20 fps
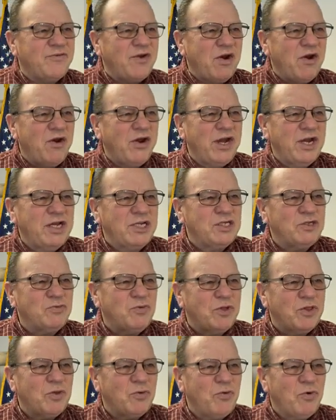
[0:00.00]

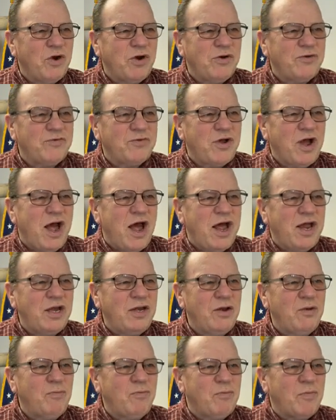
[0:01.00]
variance with the Word of
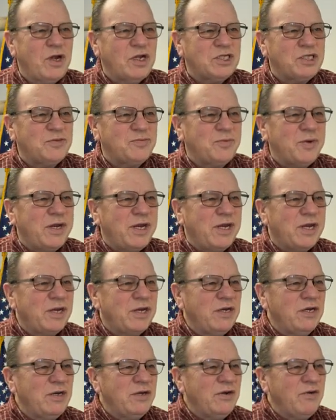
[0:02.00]
God must be